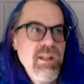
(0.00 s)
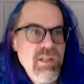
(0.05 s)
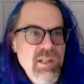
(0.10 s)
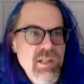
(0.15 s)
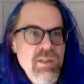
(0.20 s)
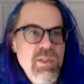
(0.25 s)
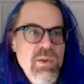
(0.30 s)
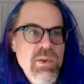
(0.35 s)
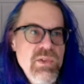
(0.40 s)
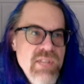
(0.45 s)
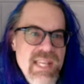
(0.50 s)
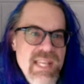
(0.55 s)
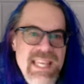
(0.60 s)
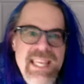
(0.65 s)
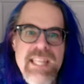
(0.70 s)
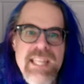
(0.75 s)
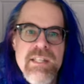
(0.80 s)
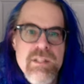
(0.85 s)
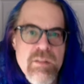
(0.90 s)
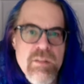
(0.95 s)
There's a
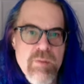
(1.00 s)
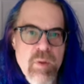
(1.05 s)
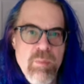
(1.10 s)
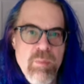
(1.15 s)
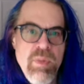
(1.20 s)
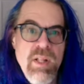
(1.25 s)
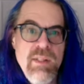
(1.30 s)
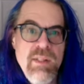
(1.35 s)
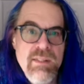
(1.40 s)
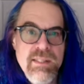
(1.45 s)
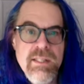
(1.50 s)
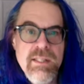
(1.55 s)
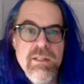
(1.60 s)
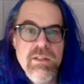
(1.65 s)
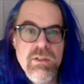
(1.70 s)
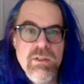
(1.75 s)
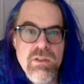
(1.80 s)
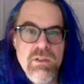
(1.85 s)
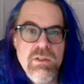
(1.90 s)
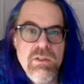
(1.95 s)
hint of a
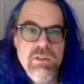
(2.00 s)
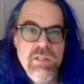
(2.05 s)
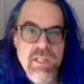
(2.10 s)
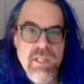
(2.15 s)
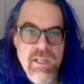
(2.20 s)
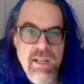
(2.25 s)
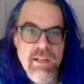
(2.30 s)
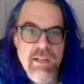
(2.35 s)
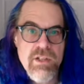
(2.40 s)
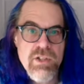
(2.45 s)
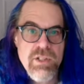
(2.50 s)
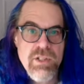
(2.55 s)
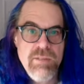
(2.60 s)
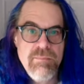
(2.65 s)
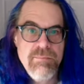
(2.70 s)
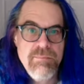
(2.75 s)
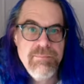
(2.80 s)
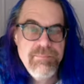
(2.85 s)
political connection.